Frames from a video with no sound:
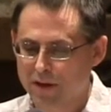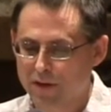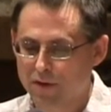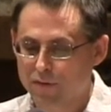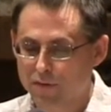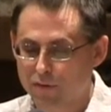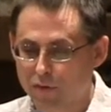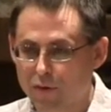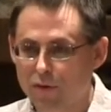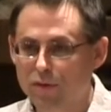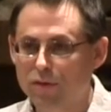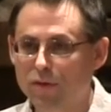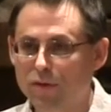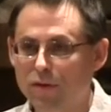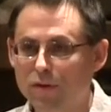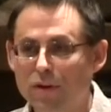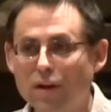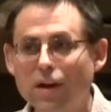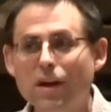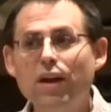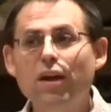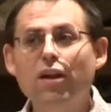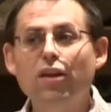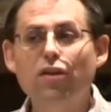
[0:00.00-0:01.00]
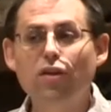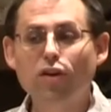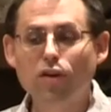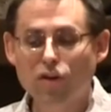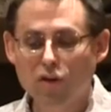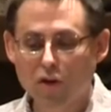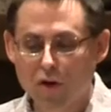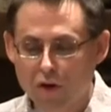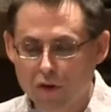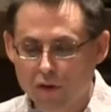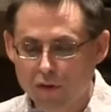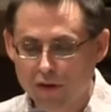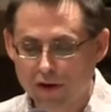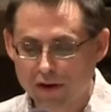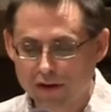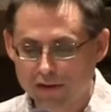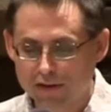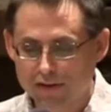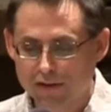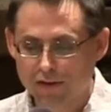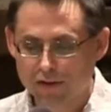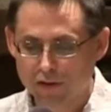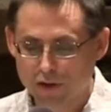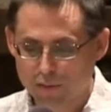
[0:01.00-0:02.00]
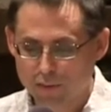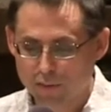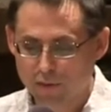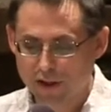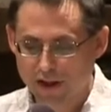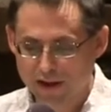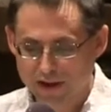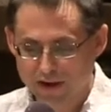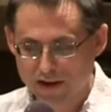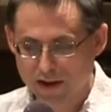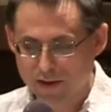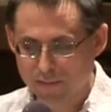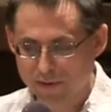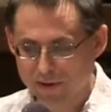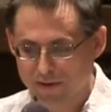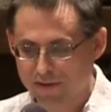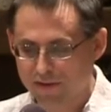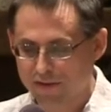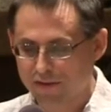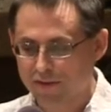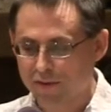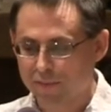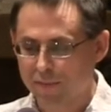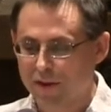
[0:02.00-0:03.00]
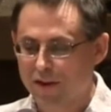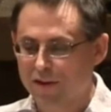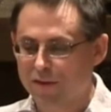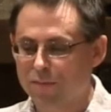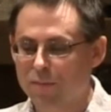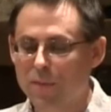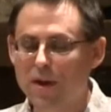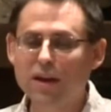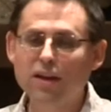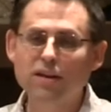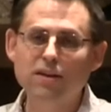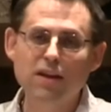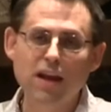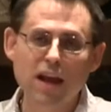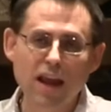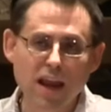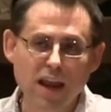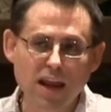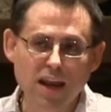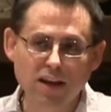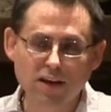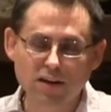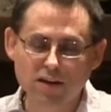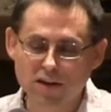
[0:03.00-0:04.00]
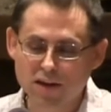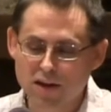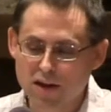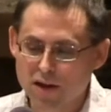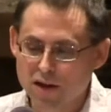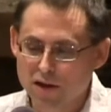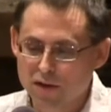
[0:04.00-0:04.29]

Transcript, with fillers: Further, the current global economic system is maintained